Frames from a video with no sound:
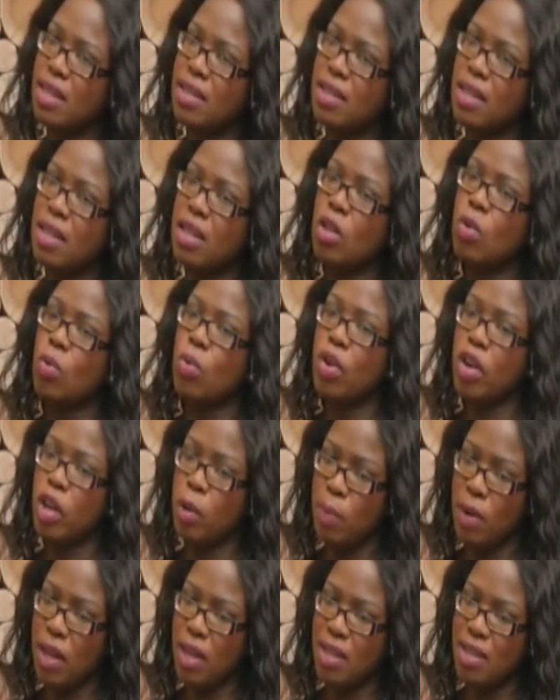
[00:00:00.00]
in the
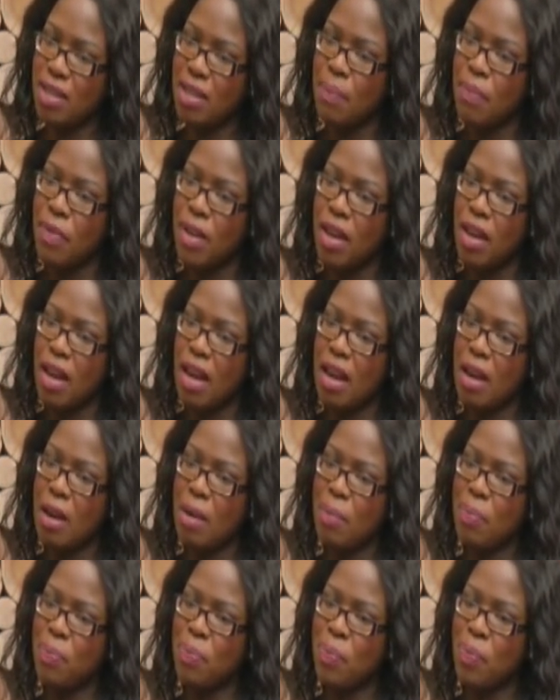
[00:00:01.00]
workplace.
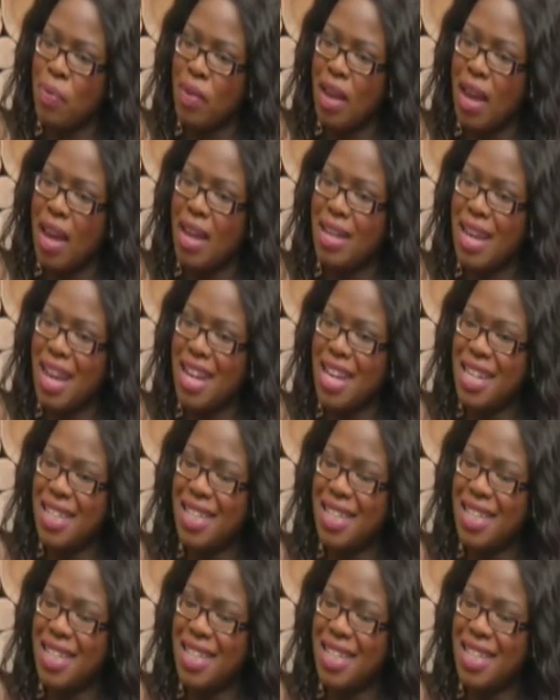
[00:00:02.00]
Have you